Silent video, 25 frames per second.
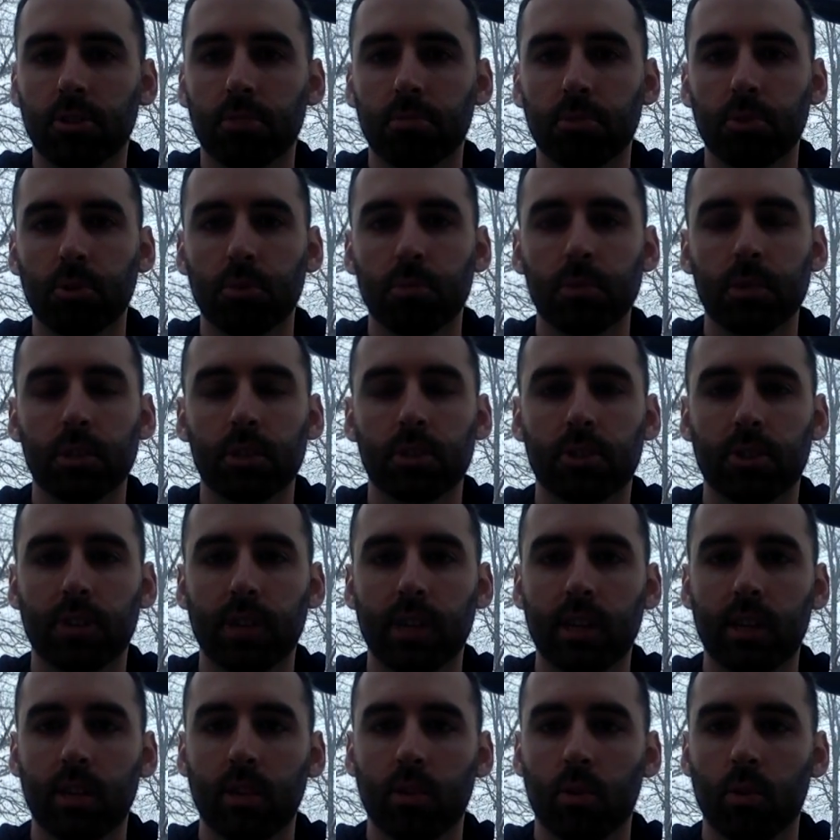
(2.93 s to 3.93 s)
movement
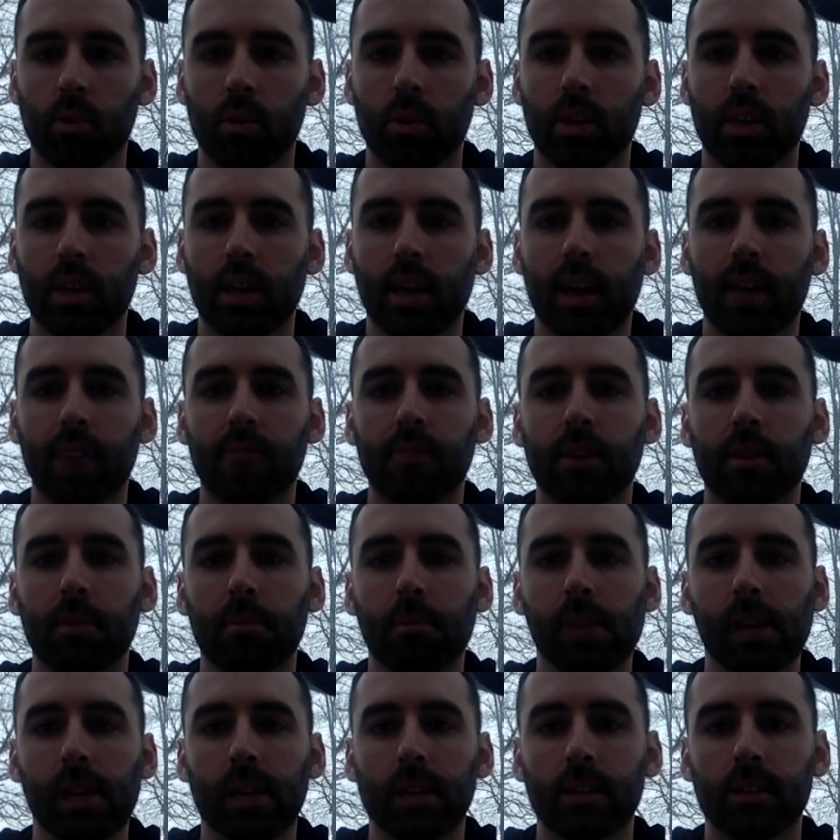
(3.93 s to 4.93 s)
screen, or the
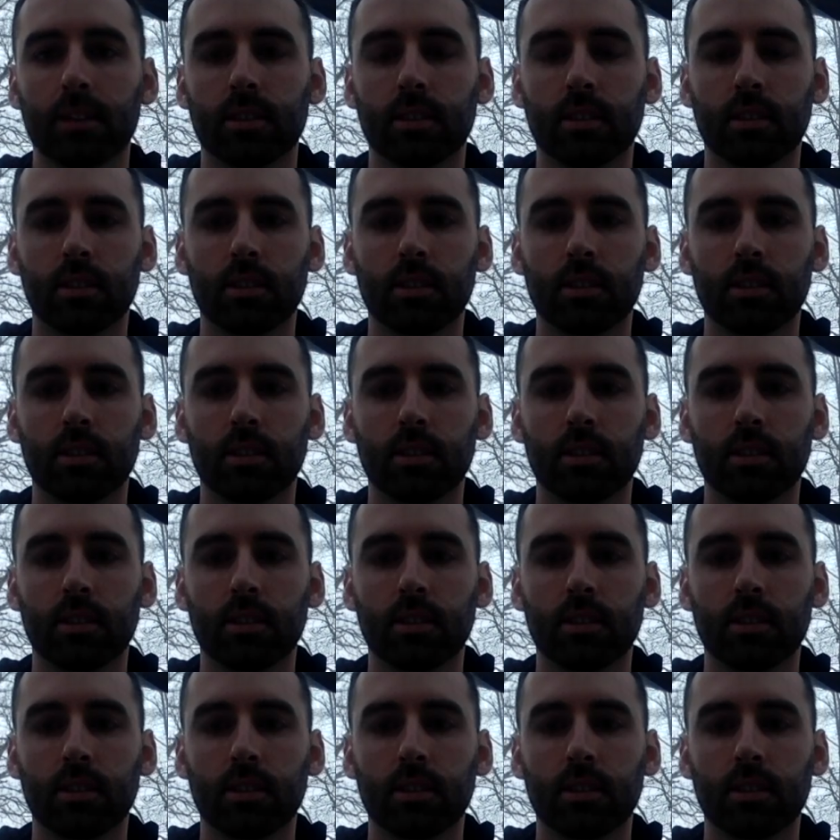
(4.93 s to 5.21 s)
FMS.